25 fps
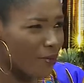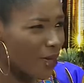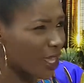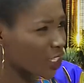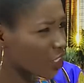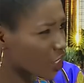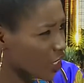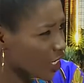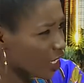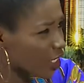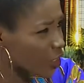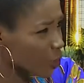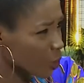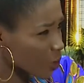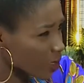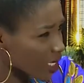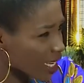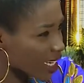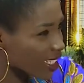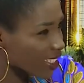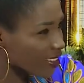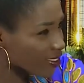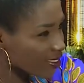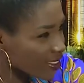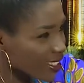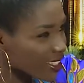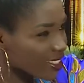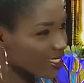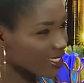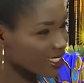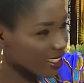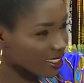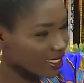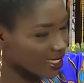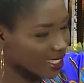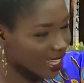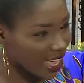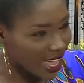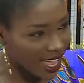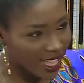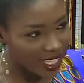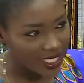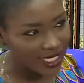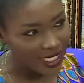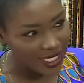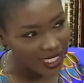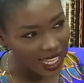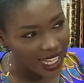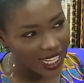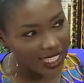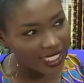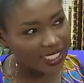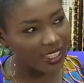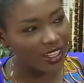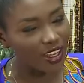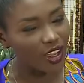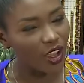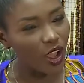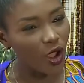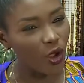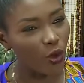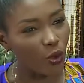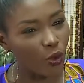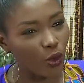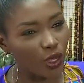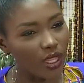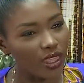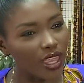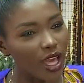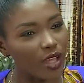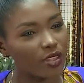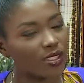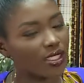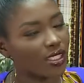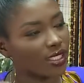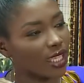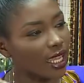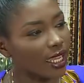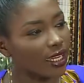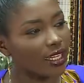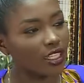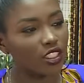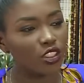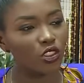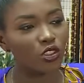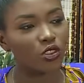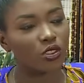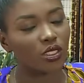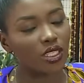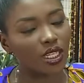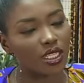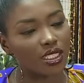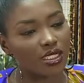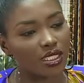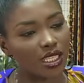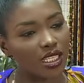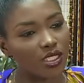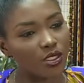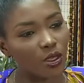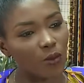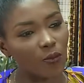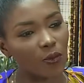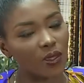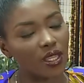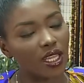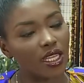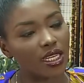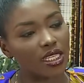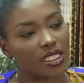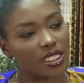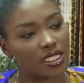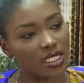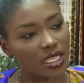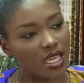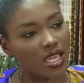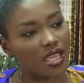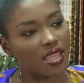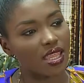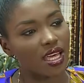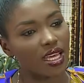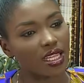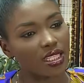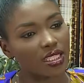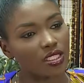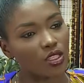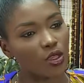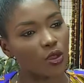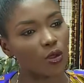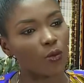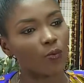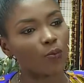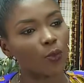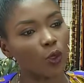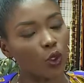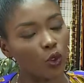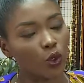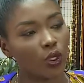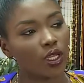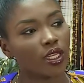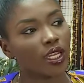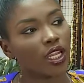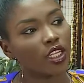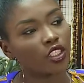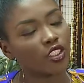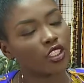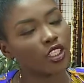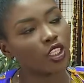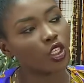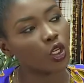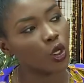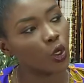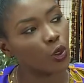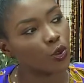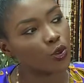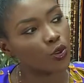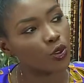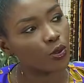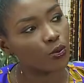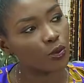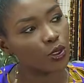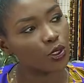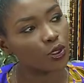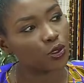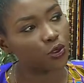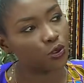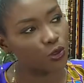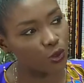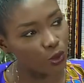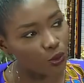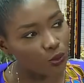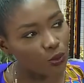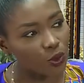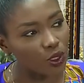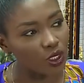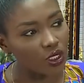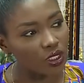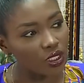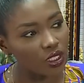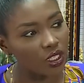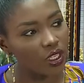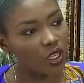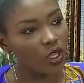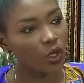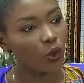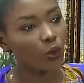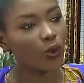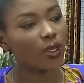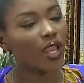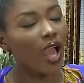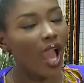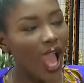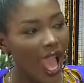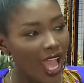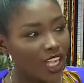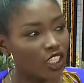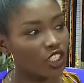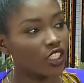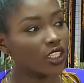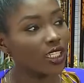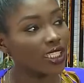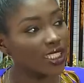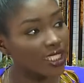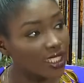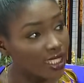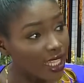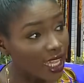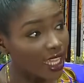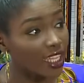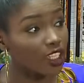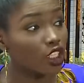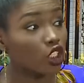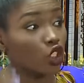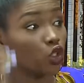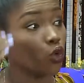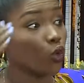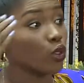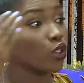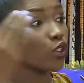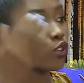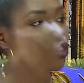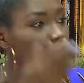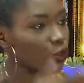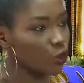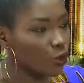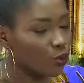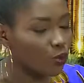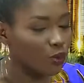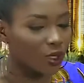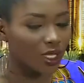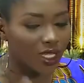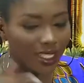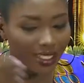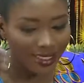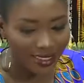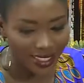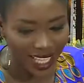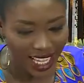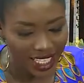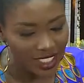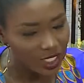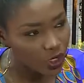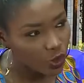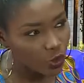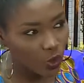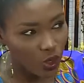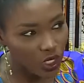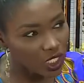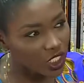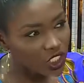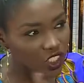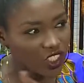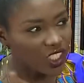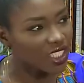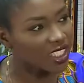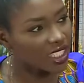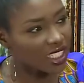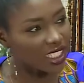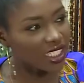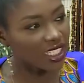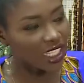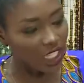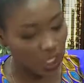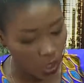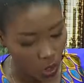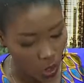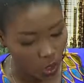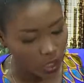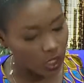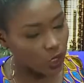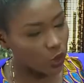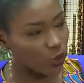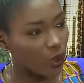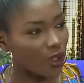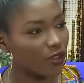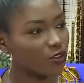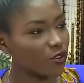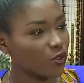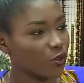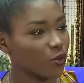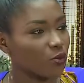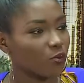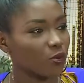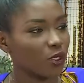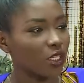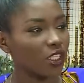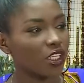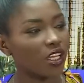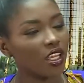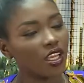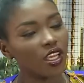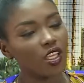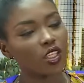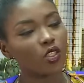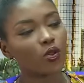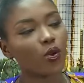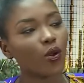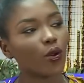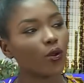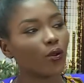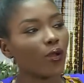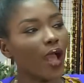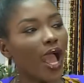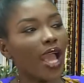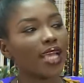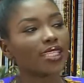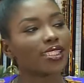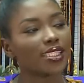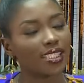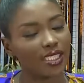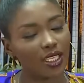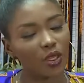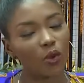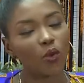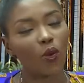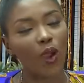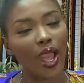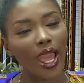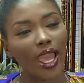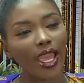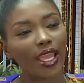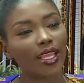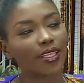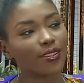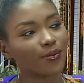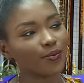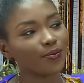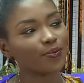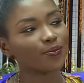Naturally, those are the things that the guy has said without saying it. You know, there's something that they say that you can actually call somebody stupid without actually saying you're stupid. That is what he just did. He called his wife stupid. I see why.